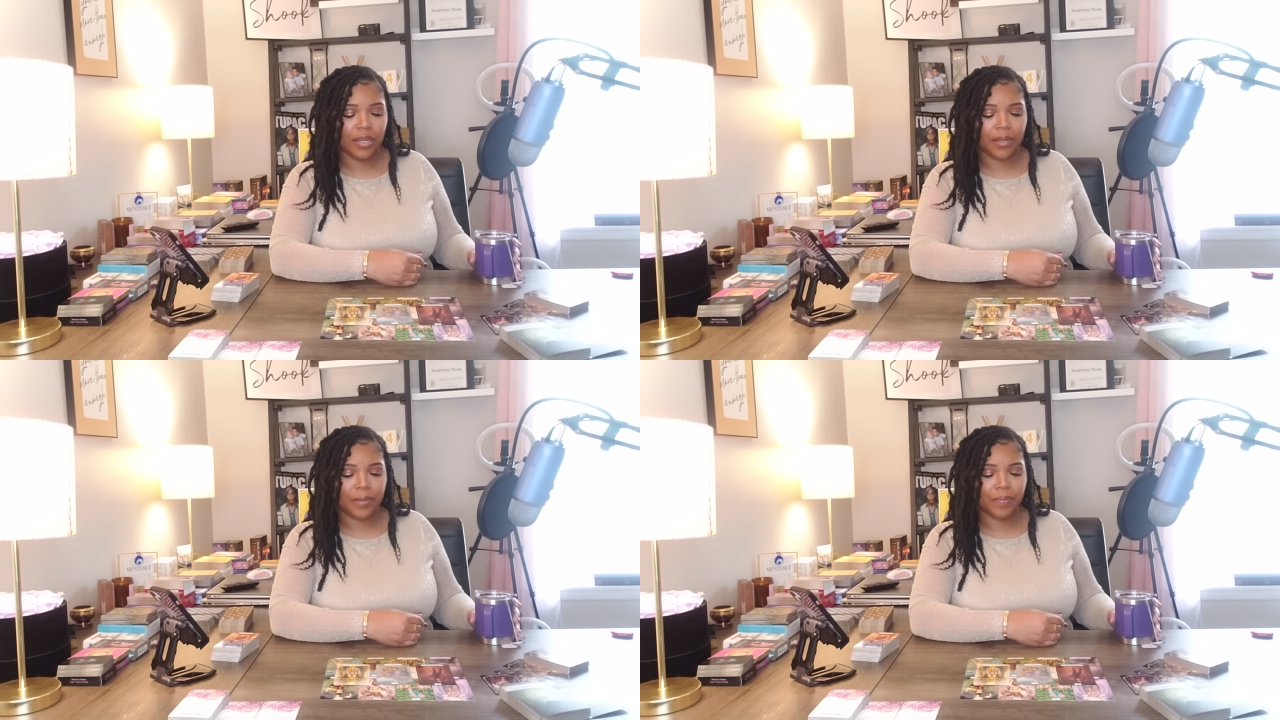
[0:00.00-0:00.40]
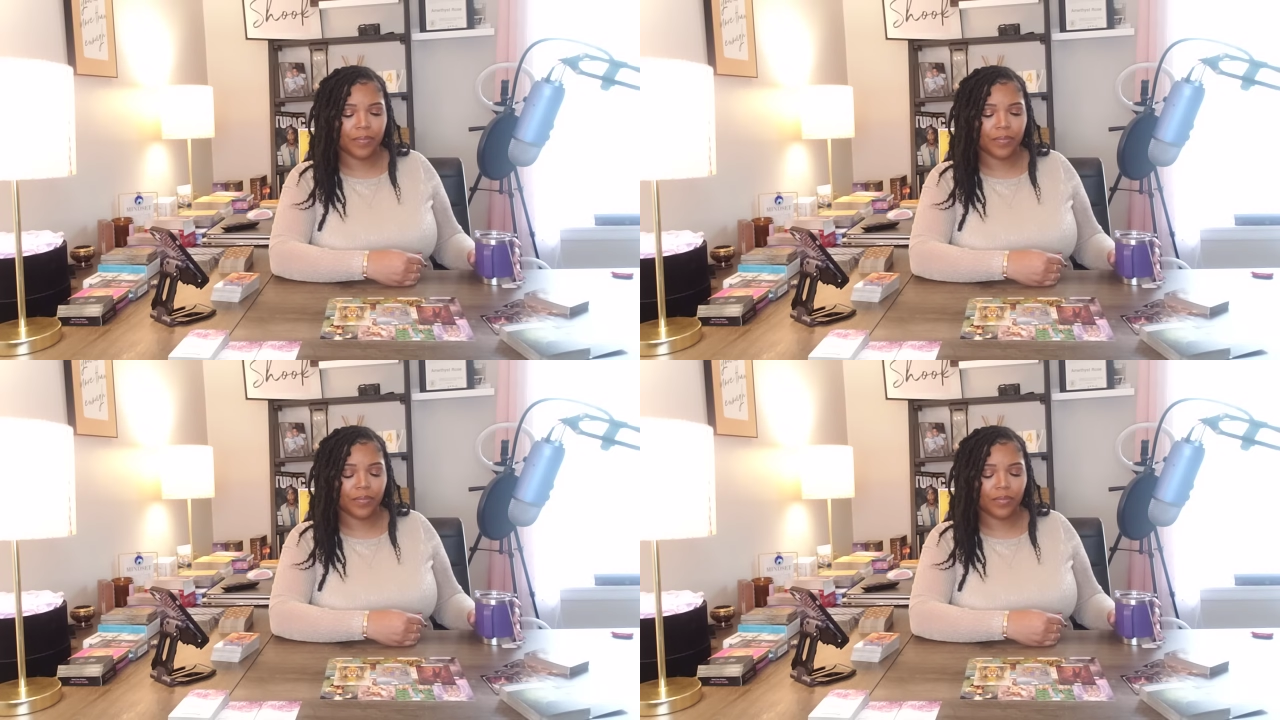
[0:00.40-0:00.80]

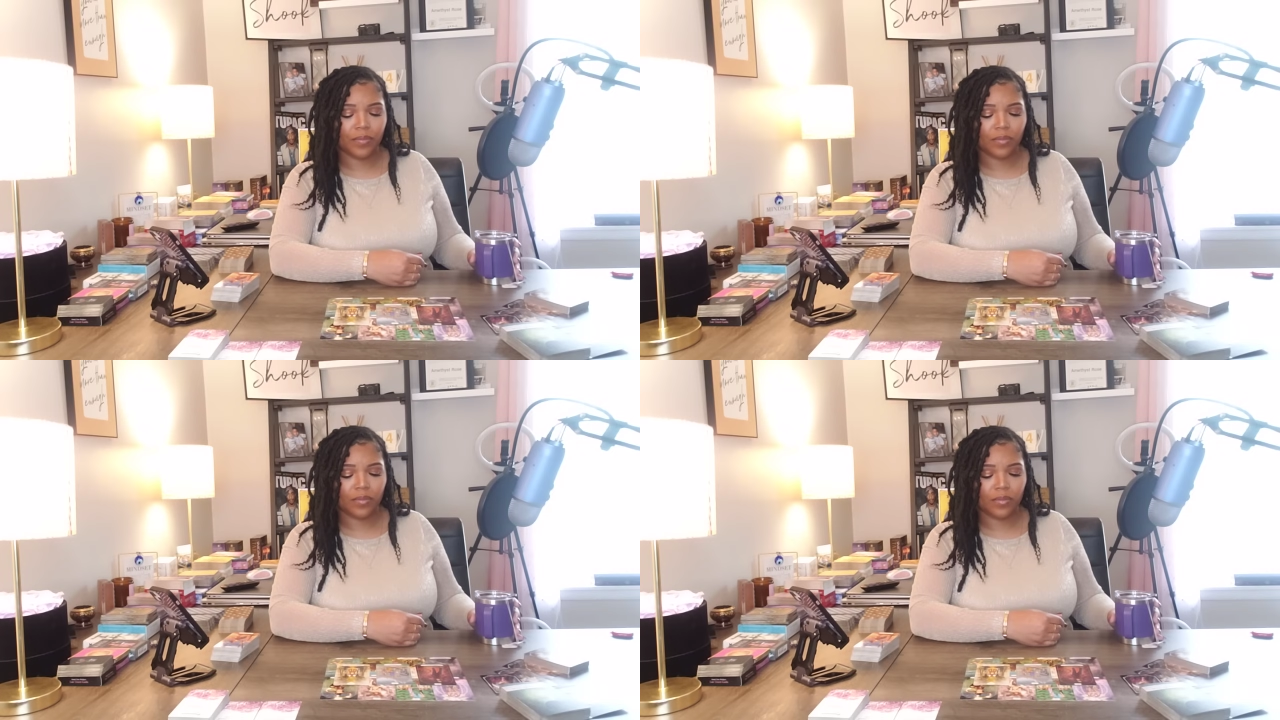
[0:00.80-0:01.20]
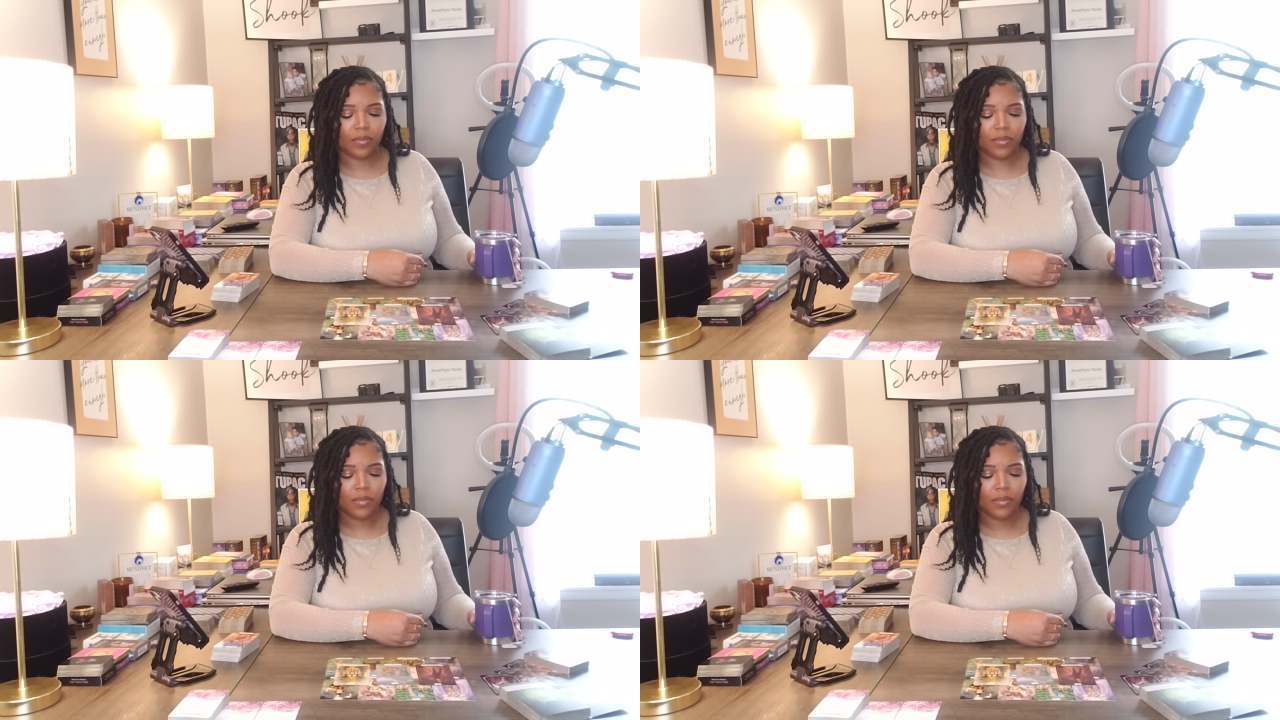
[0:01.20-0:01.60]

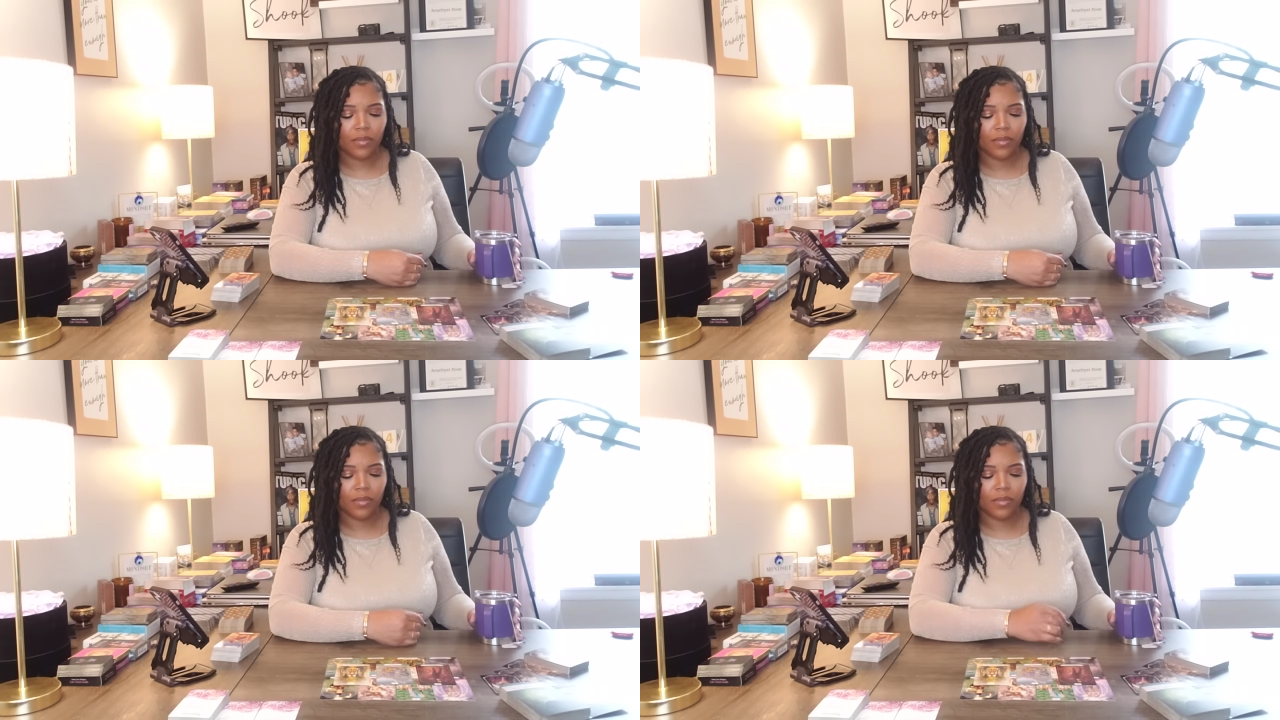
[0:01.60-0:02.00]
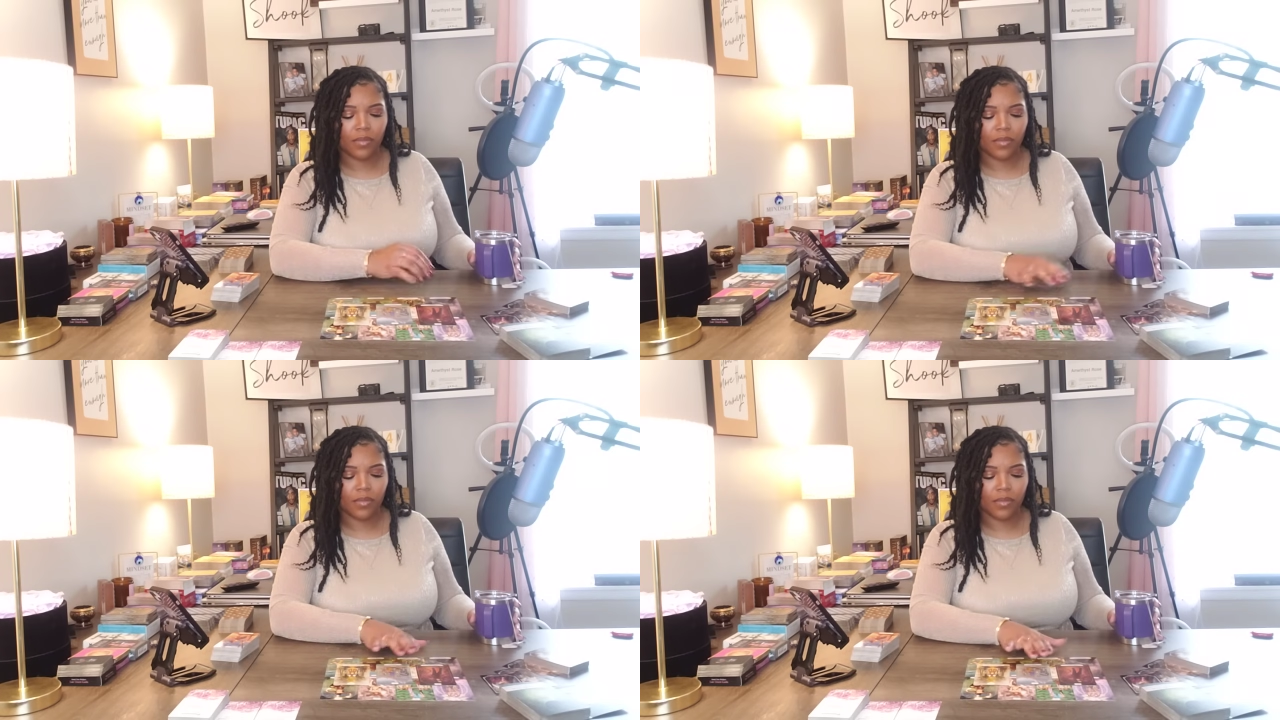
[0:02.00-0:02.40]

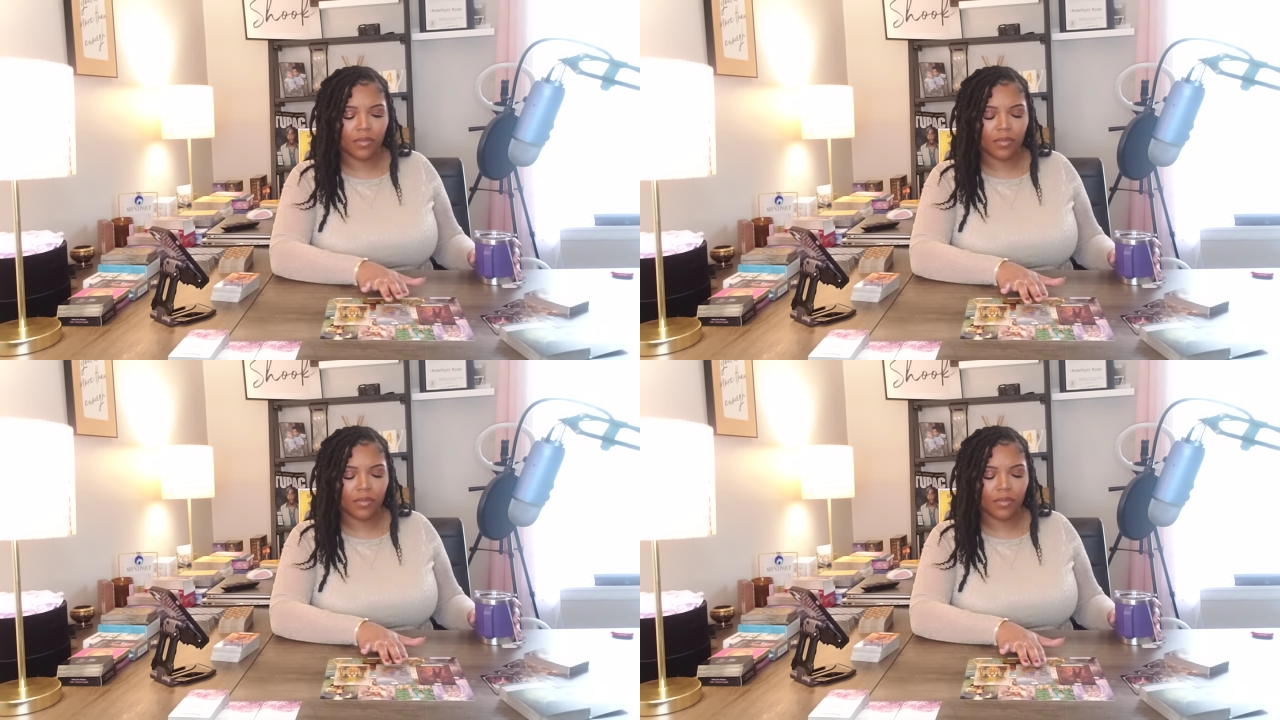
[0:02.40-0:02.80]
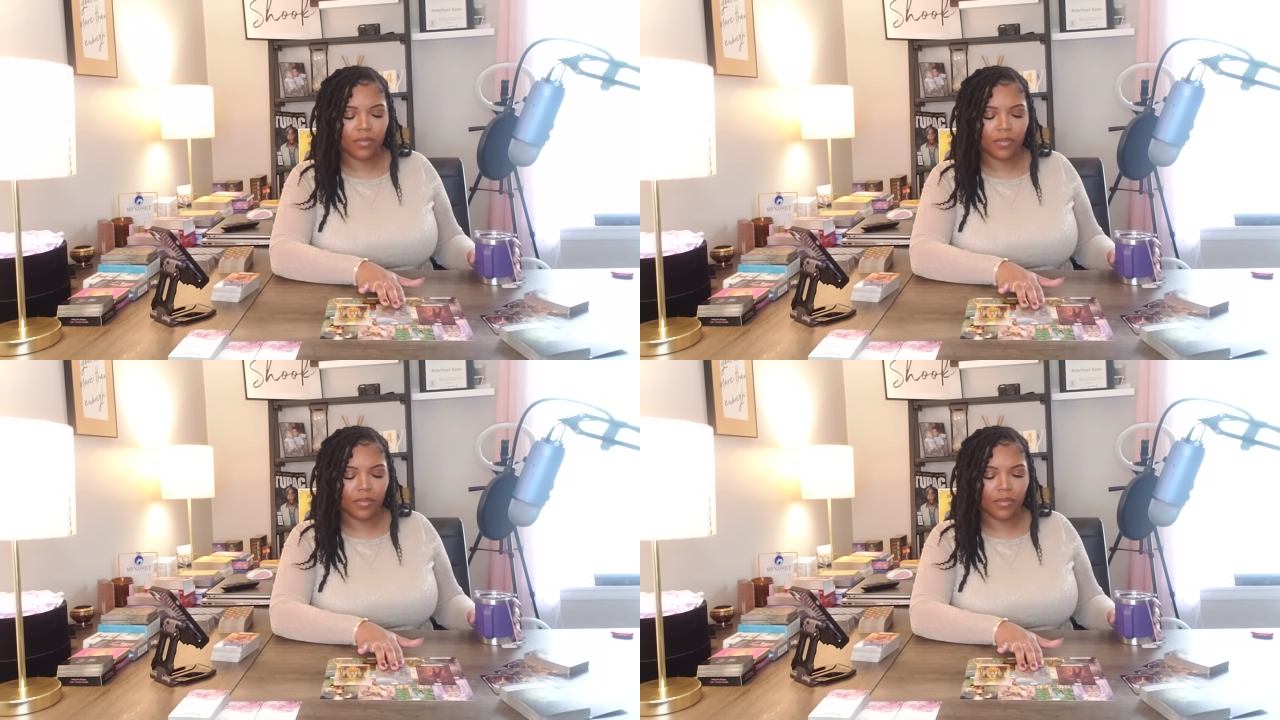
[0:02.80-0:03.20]

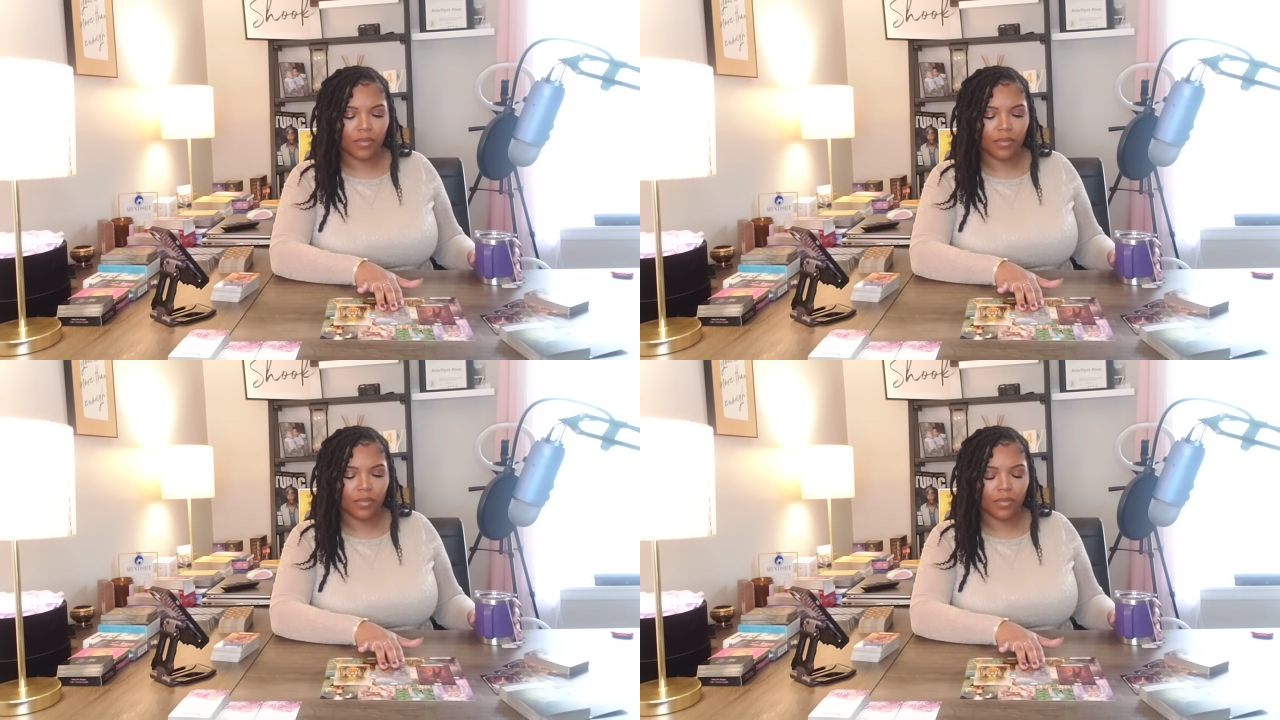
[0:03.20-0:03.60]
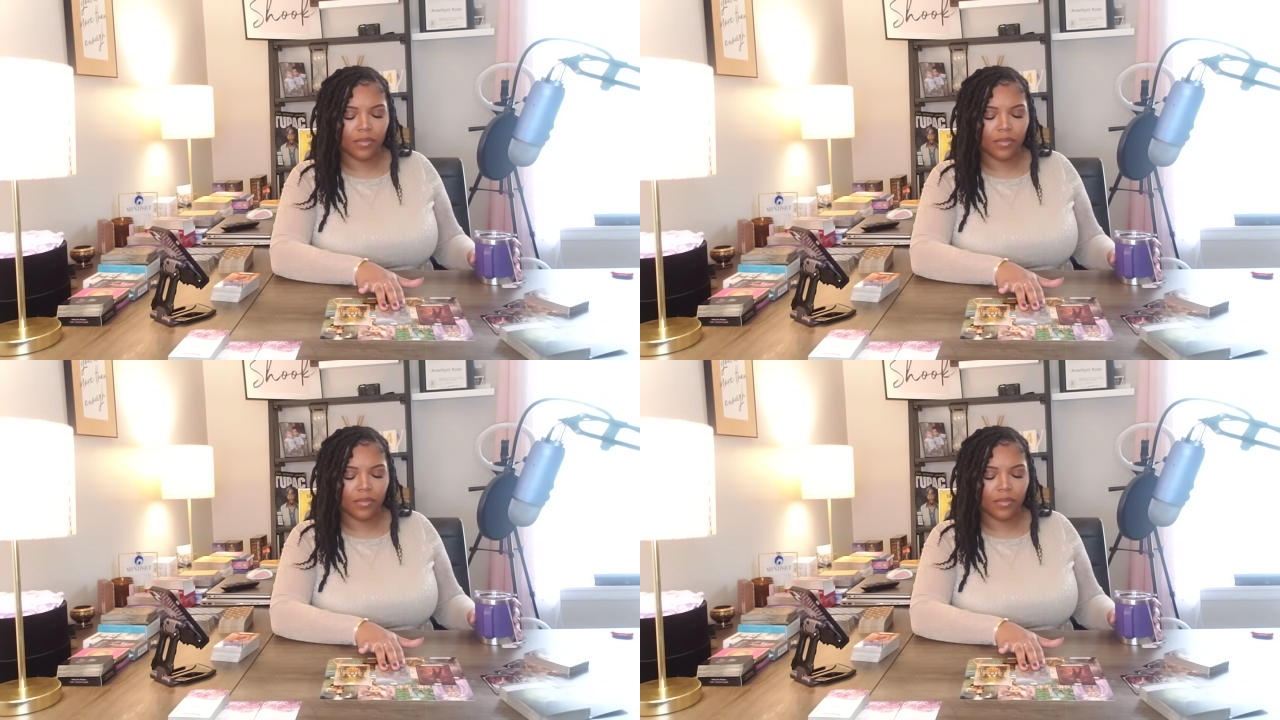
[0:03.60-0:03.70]
No one is speaking in this clip.